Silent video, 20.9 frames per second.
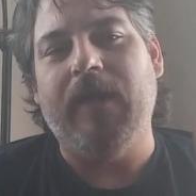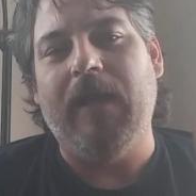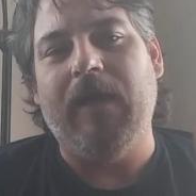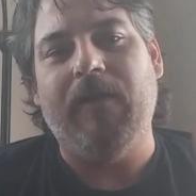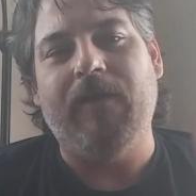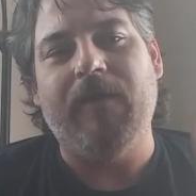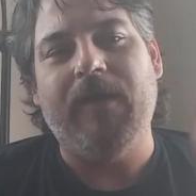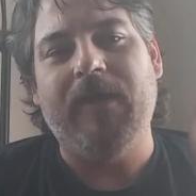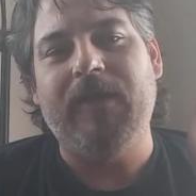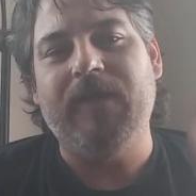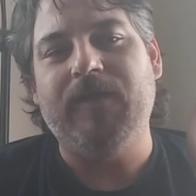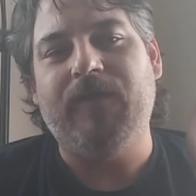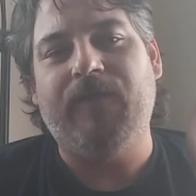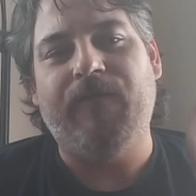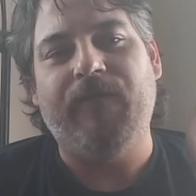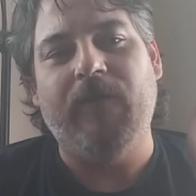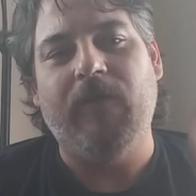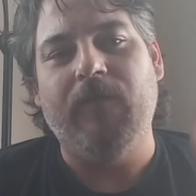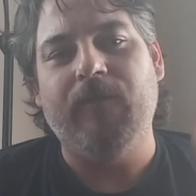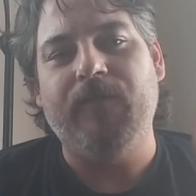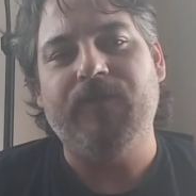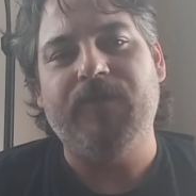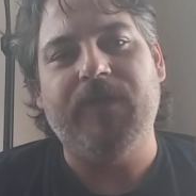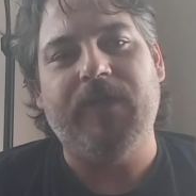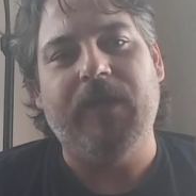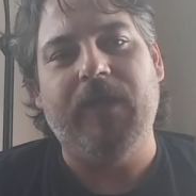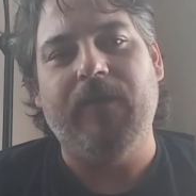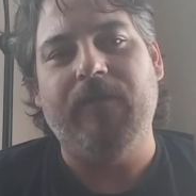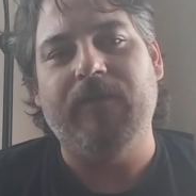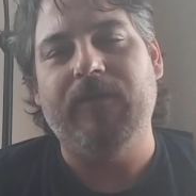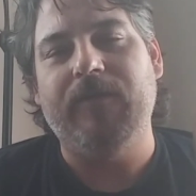out in his films, you
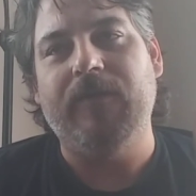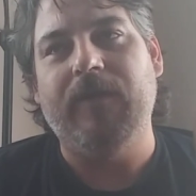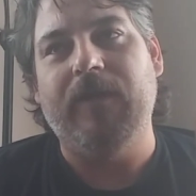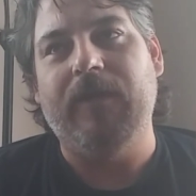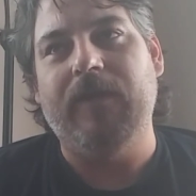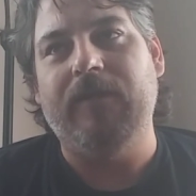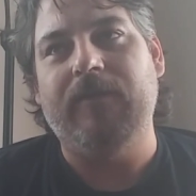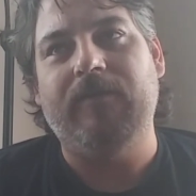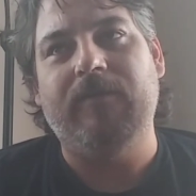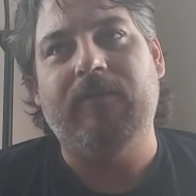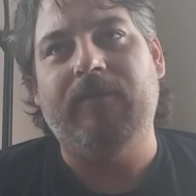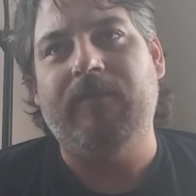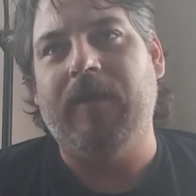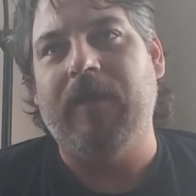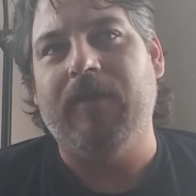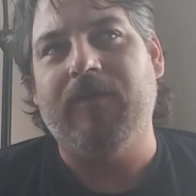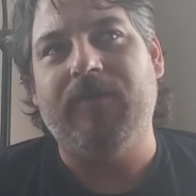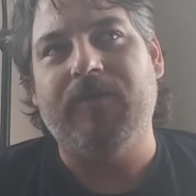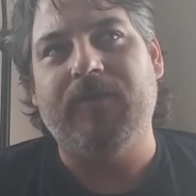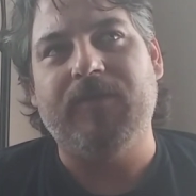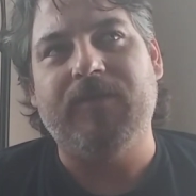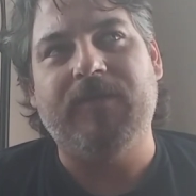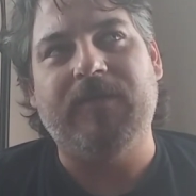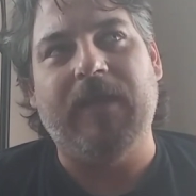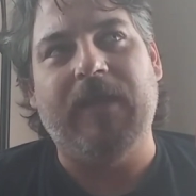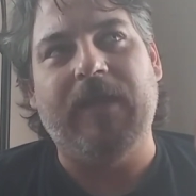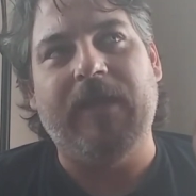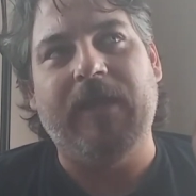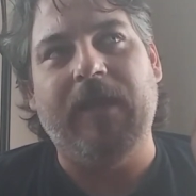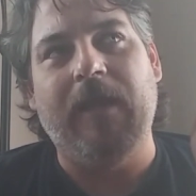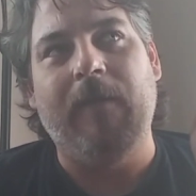know, the characters
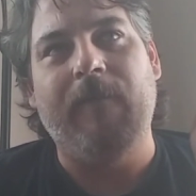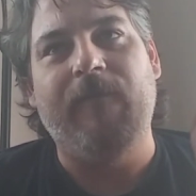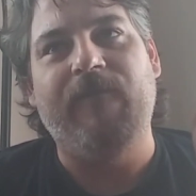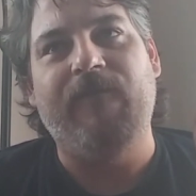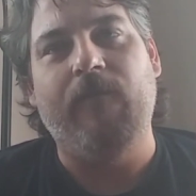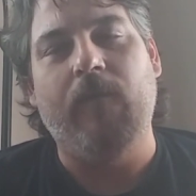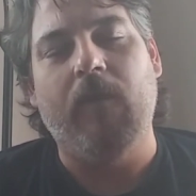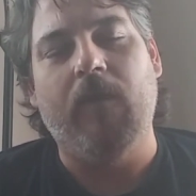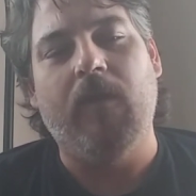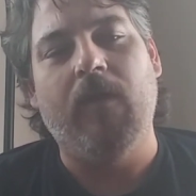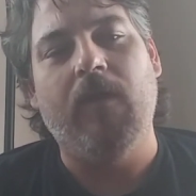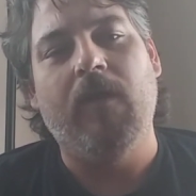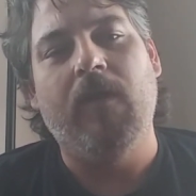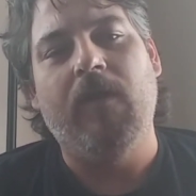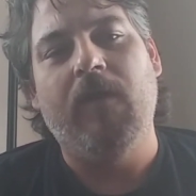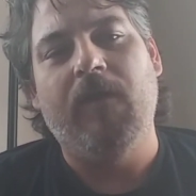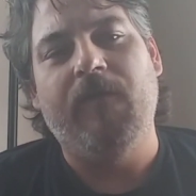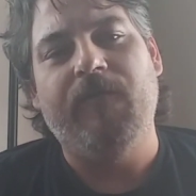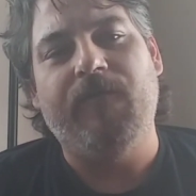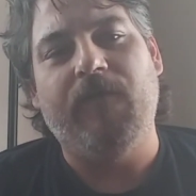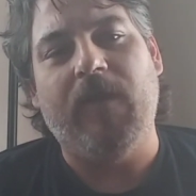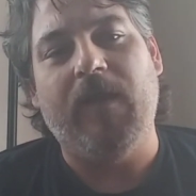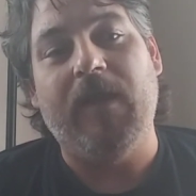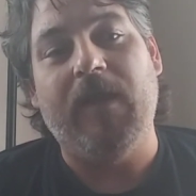standing up for, for